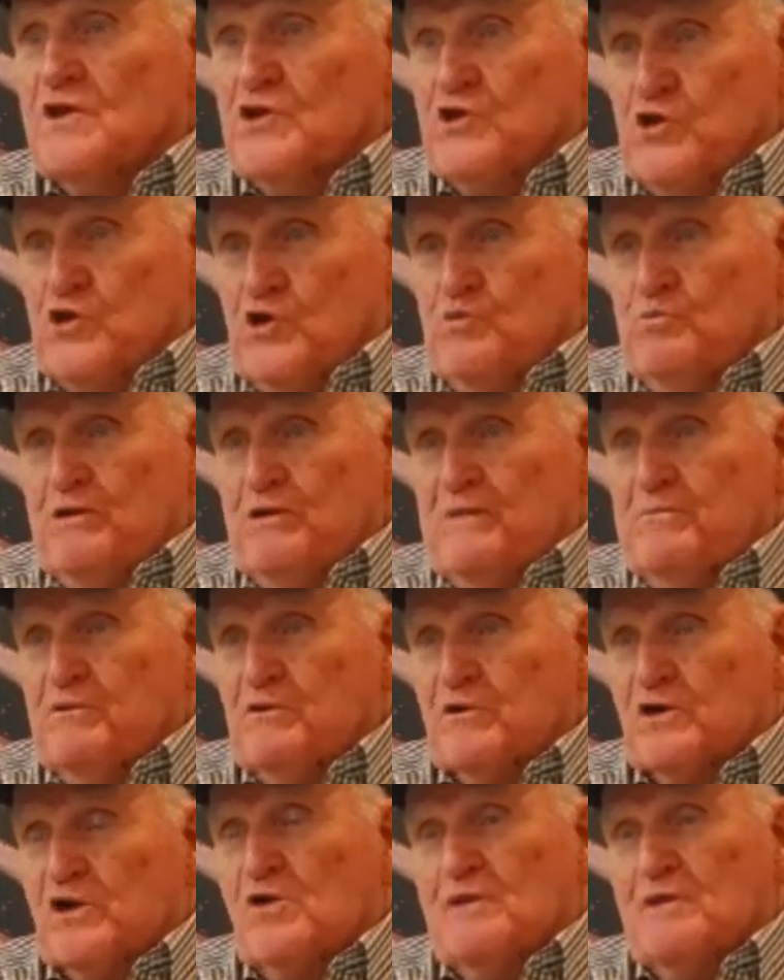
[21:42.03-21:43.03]
You
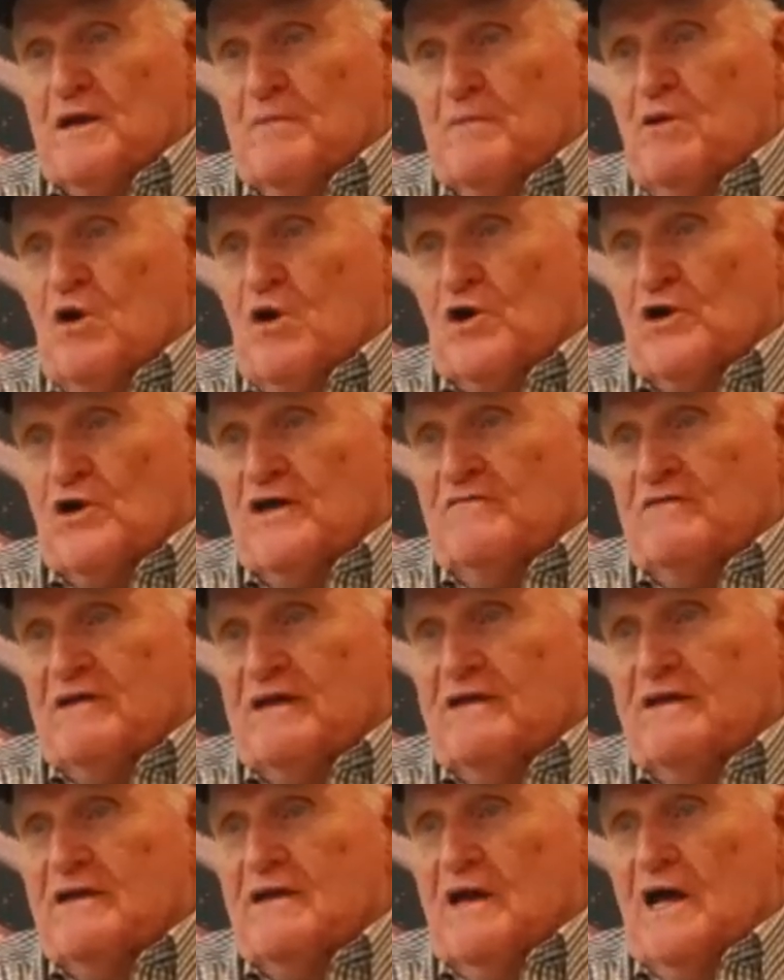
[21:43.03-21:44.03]
people are going to be a part of
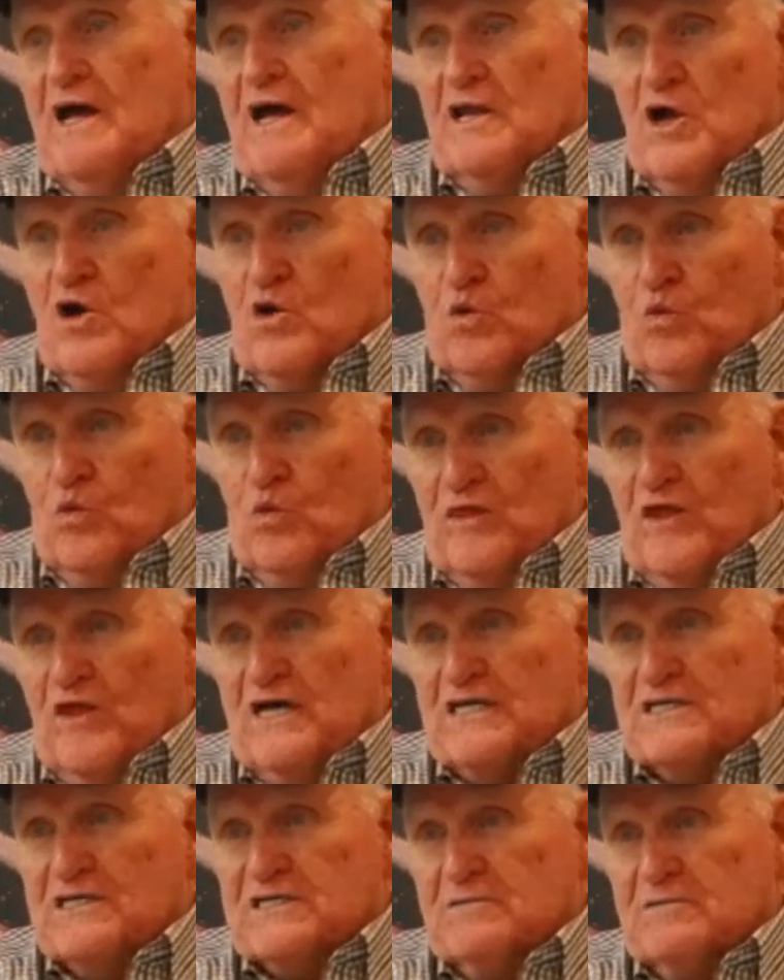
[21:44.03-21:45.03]
it along with
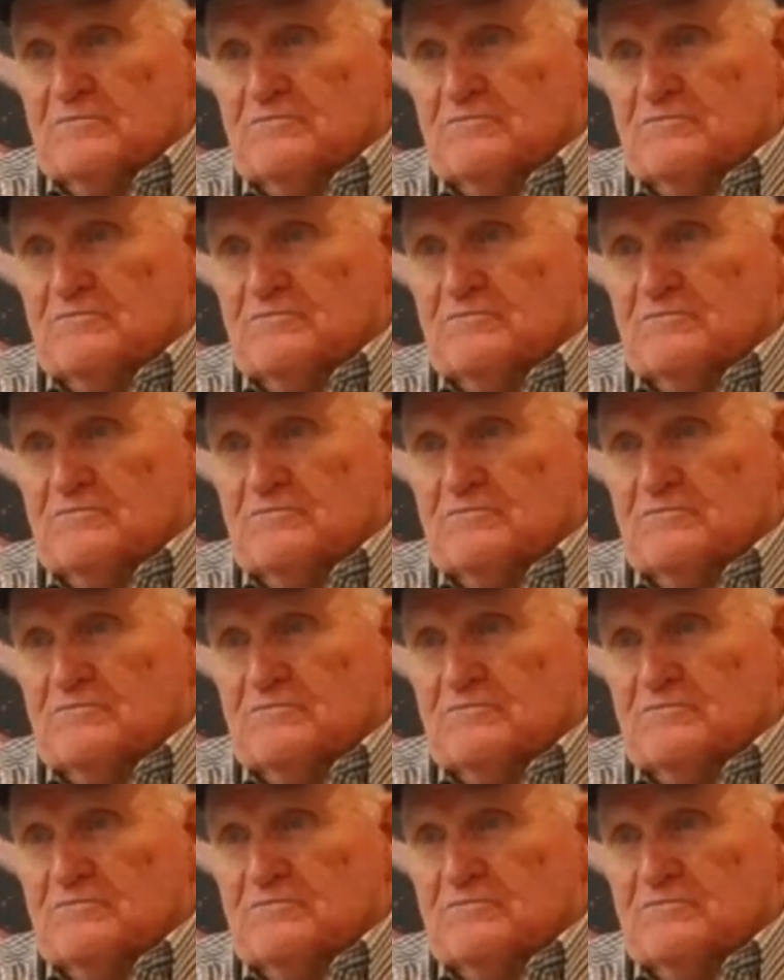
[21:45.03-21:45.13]
us.